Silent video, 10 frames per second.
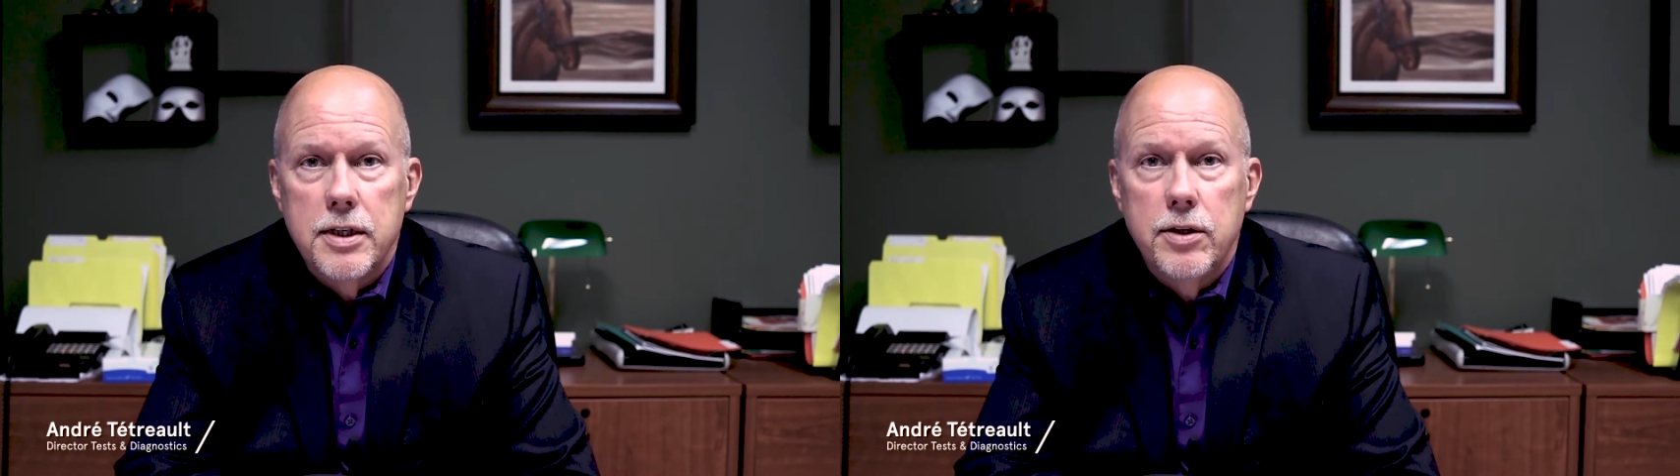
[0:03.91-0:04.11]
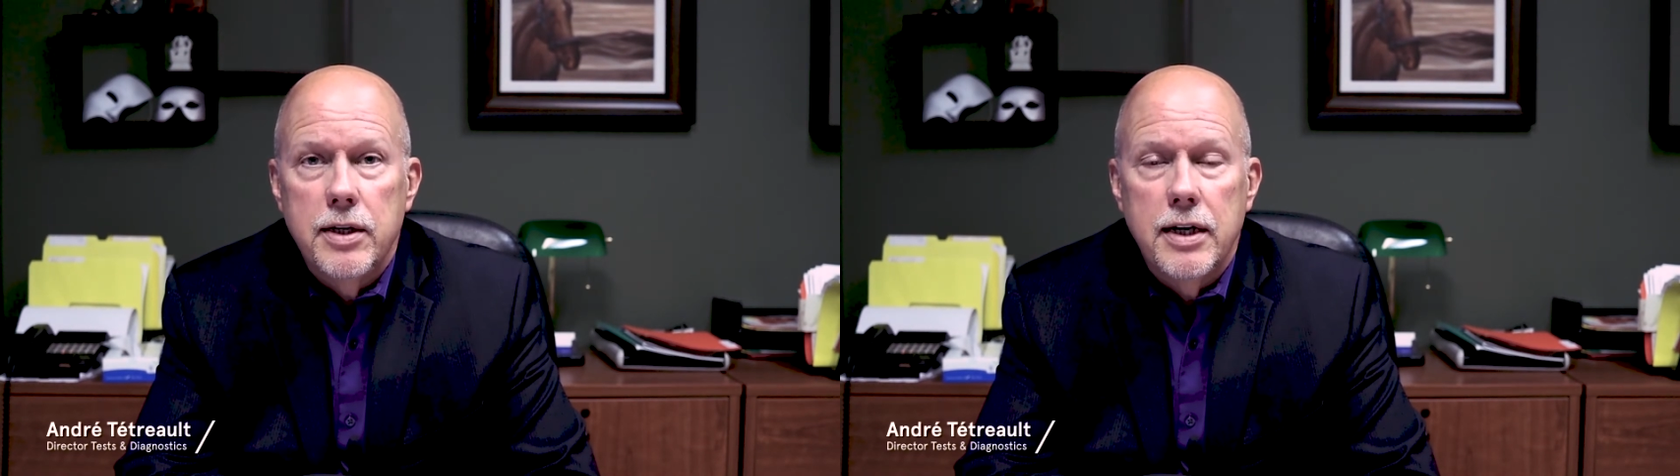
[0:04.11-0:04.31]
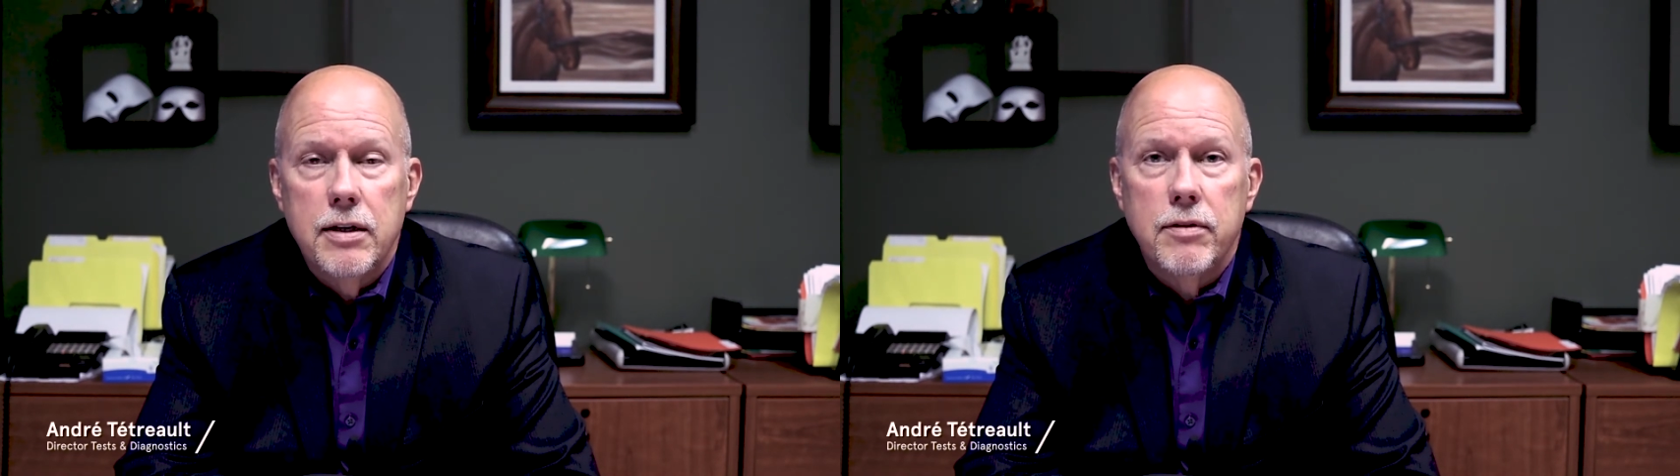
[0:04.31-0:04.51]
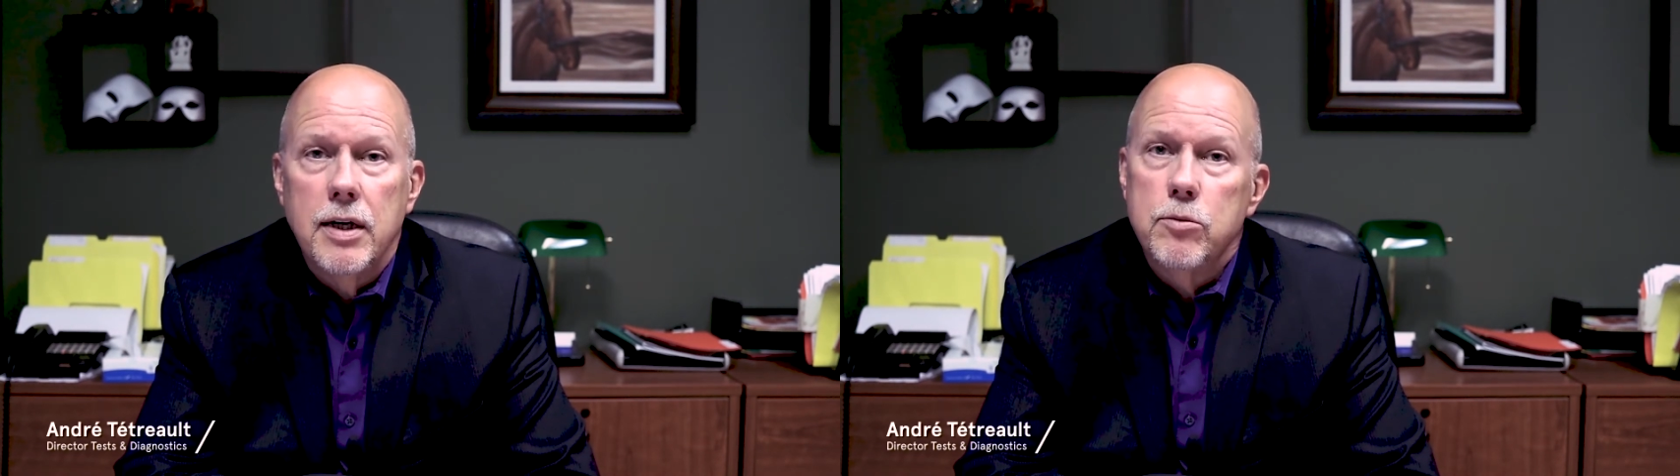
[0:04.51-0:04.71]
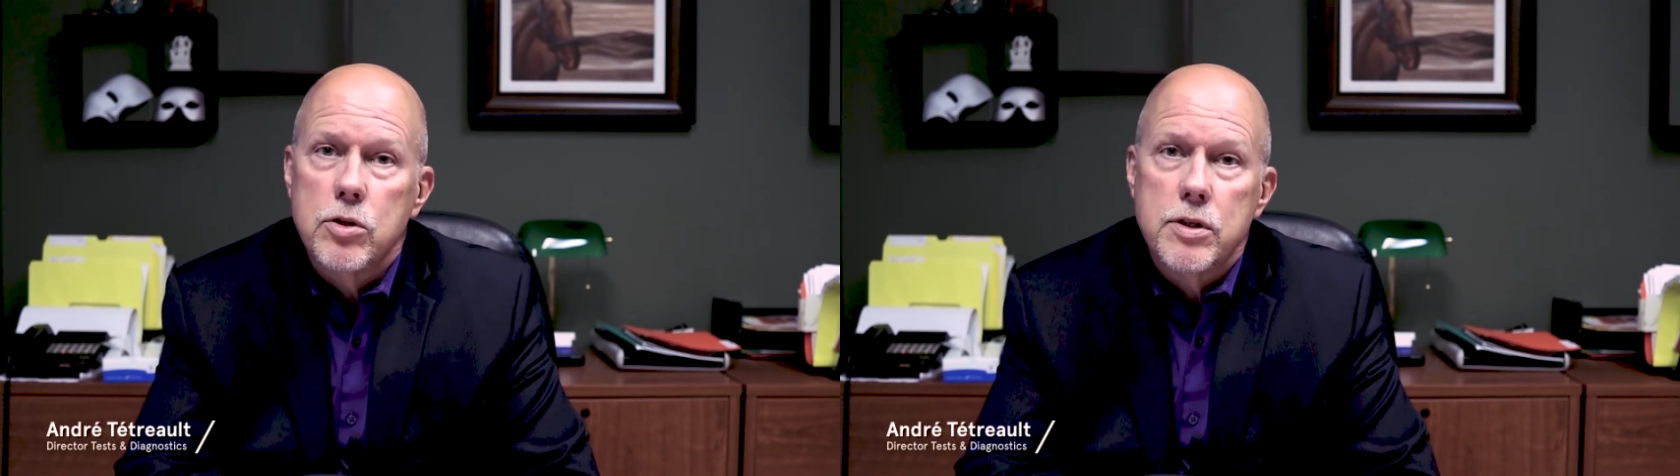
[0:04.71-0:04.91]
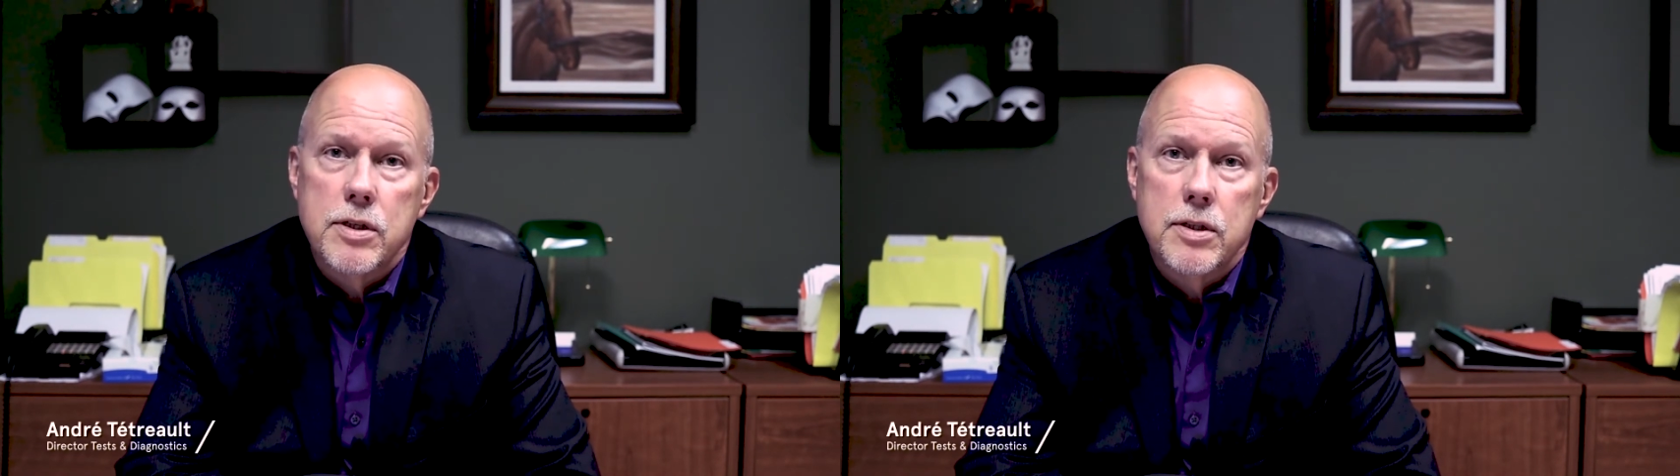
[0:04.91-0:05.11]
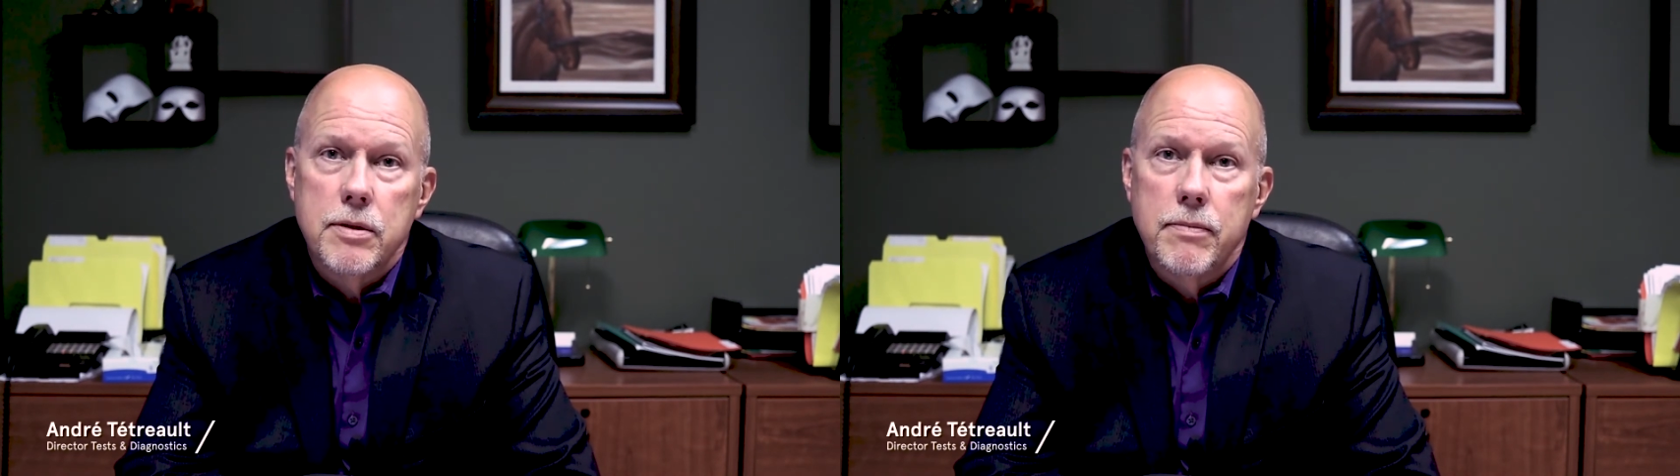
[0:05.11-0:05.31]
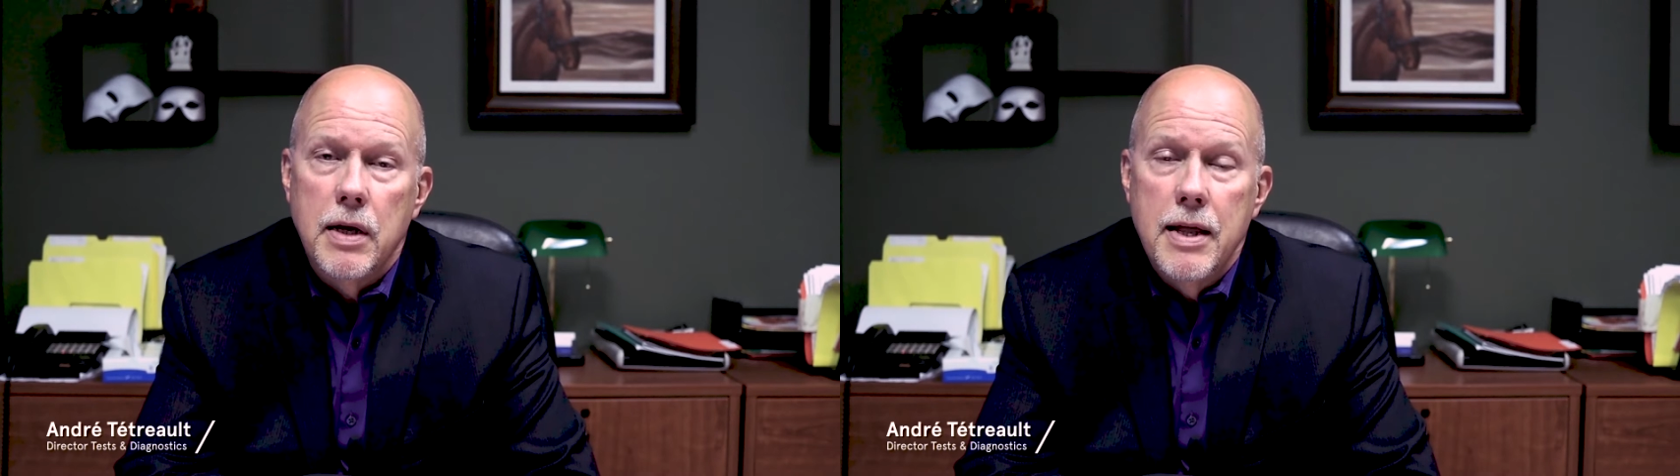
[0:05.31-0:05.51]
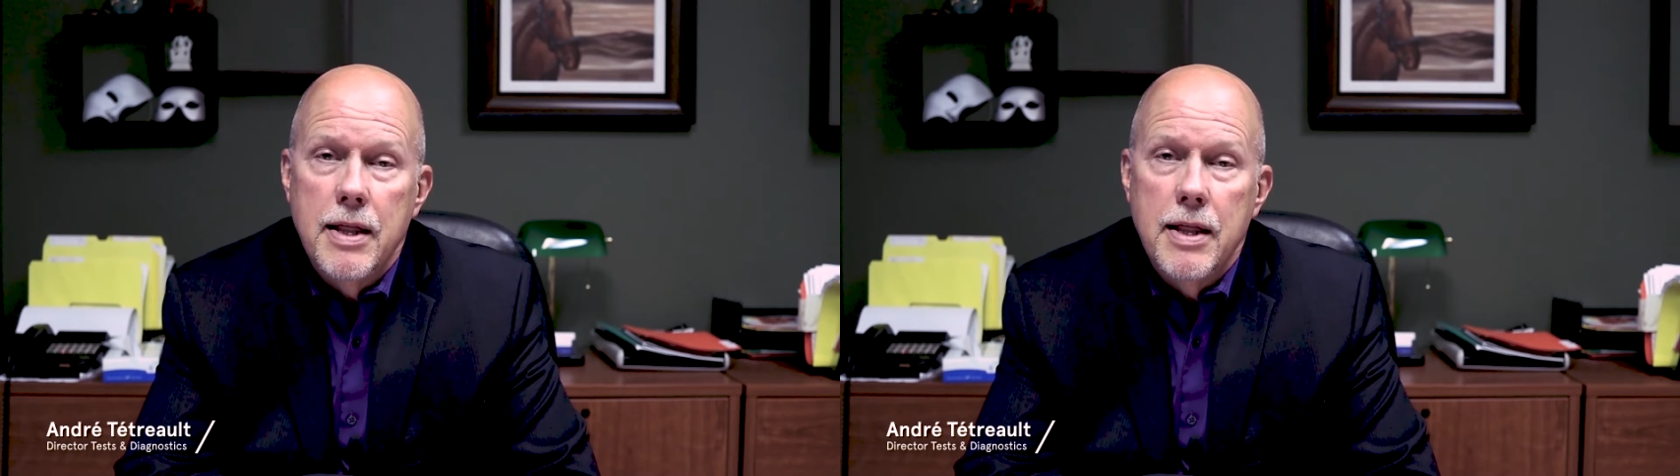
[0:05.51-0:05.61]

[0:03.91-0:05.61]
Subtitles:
here at Vibrosystem.